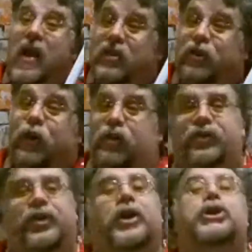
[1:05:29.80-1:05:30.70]

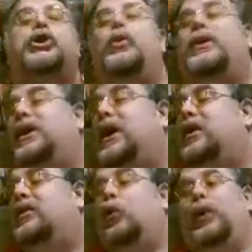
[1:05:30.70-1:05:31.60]
Did you at the
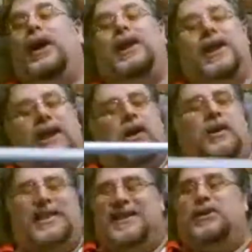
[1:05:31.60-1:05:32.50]
end of the week think
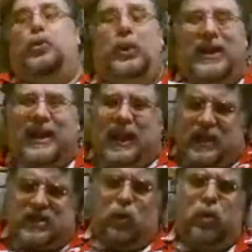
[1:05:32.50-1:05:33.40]
this really
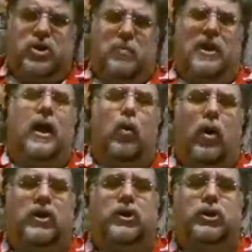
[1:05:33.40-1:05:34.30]
isn't something I
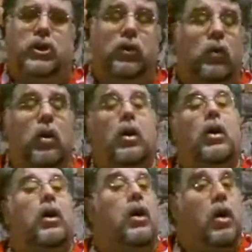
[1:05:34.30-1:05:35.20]
want to do?
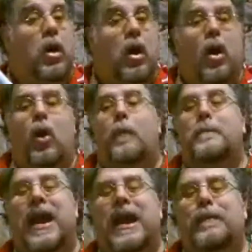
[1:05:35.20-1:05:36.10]

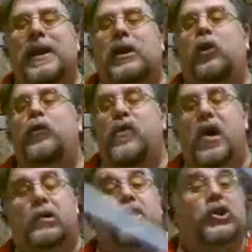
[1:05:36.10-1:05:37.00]
Maybe you
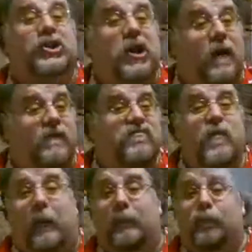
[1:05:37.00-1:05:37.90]
found yourself
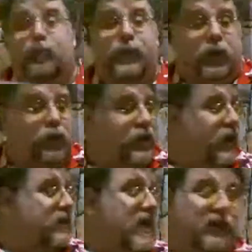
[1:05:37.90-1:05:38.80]
using
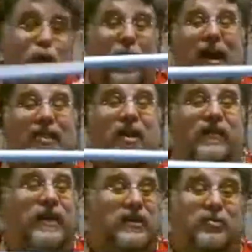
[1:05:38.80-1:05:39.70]
it. That's why I
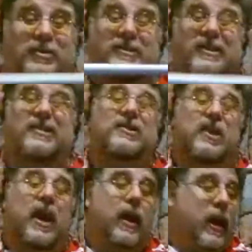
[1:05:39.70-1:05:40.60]
love these, because this is
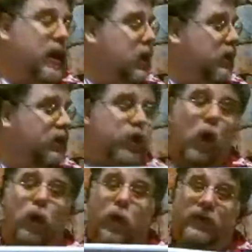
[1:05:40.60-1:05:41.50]
if you
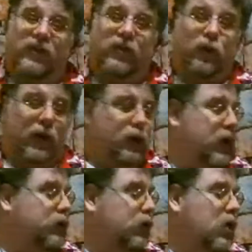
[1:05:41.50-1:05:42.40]
don't know, this is a great
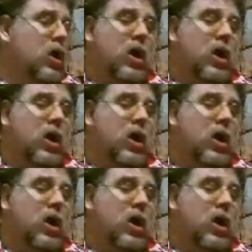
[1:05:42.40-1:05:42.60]
training tool.